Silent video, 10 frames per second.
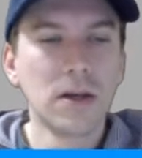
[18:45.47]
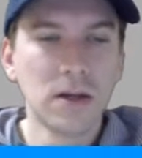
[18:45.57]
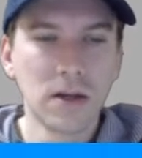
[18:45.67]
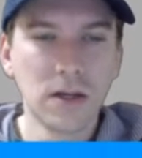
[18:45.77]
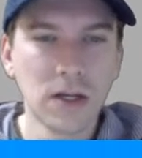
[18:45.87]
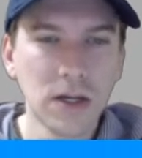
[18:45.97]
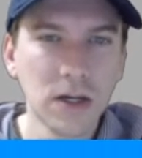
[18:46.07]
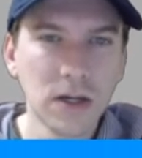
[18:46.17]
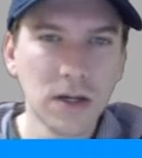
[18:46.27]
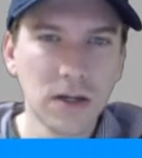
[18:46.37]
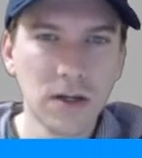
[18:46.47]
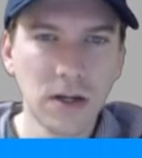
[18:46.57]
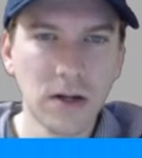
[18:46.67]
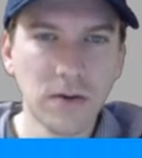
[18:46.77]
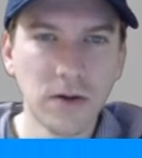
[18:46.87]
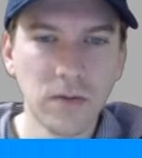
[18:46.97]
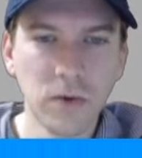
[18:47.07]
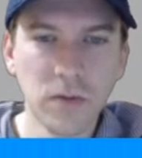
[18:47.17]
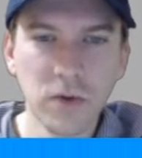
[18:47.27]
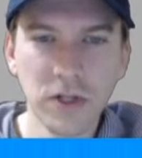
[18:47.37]
Yeah, I don't know.
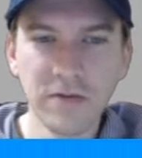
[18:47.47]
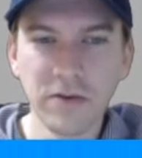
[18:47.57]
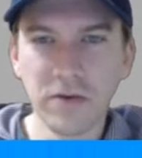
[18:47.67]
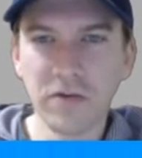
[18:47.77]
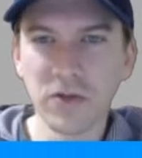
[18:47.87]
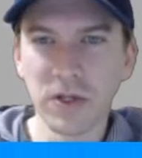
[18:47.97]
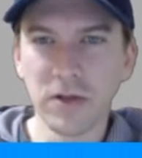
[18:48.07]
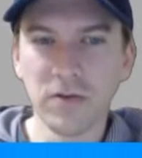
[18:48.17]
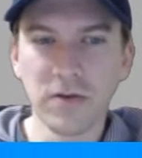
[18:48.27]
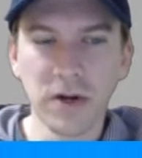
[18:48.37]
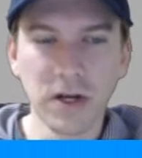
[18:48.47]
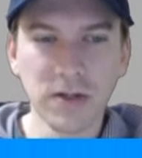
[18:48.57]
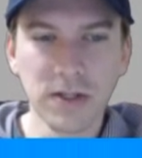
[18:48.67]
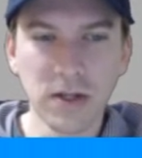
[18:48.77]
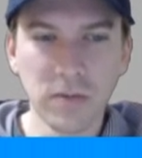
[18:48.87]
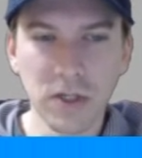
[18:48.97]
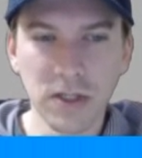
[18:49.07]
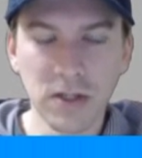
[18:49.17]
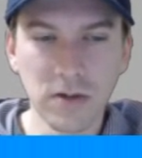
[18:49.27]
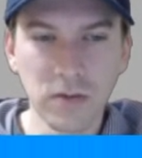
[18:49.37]
We'll leave the rivers alone for now. It's not a big
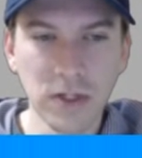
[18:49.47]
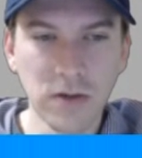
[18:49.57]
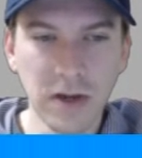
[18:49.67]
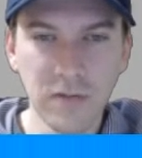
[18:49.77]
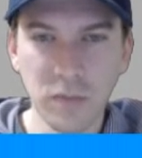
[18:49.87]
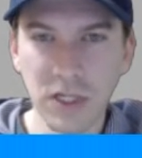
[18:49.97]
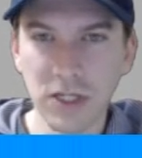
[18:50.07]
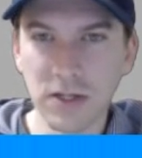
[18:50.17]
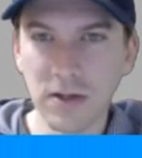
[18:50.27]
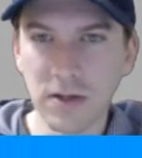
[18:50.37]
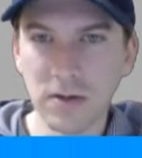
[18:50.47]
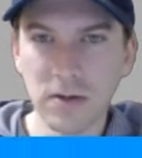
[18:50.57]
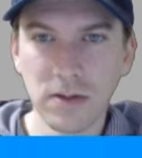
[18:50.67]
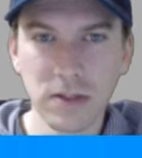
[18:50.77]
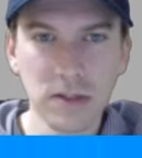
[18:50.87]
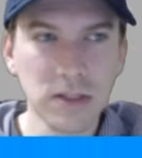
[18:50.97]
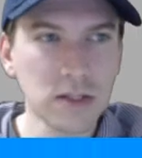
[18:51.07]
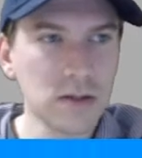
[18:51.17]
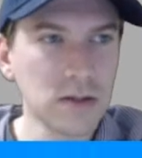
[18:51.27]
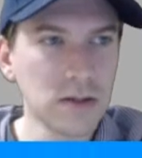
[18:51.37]
deal. We do have beach though, so
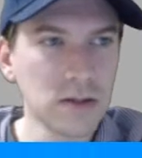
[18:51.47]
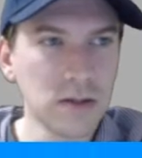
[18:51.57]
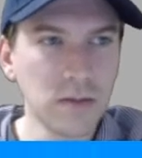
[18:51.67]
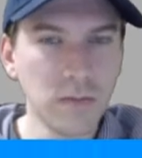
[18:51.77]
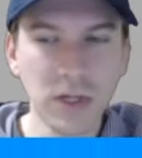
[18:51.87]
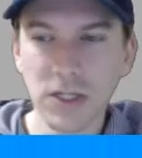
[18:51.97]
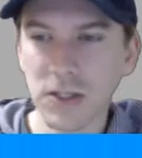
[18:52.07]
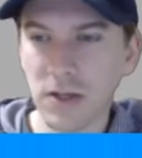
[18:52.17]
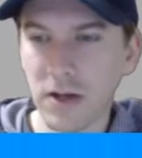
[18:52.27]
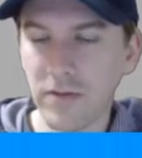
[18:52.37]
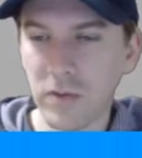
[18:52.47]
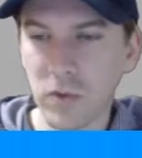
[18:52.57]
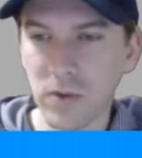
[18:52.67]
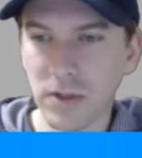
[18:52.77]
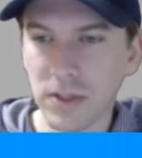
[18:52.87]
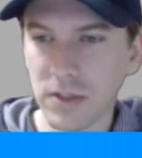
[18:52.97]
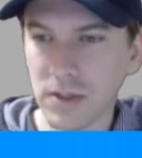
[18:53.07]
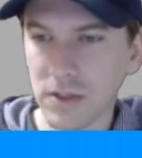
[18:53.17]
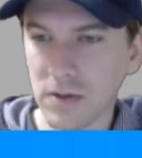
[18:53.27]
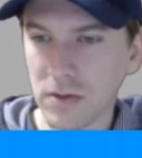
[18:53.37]
beach is kind of important. So
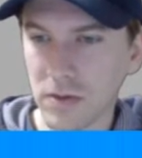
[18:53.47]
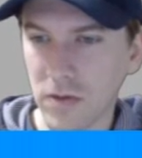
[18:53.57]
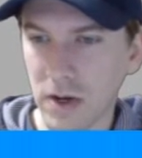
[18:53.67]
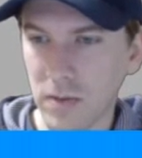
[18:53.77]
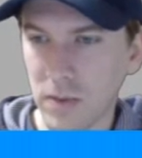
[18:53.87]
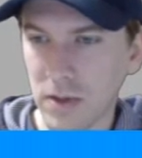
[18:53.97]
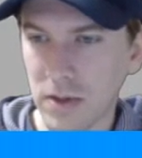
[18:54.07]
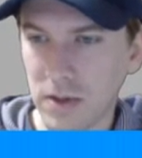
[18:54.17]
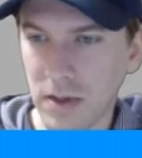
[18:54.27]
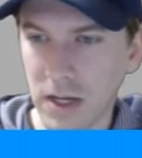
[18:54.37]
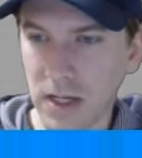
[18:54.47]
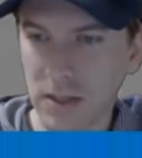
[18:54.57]
let's go grab that.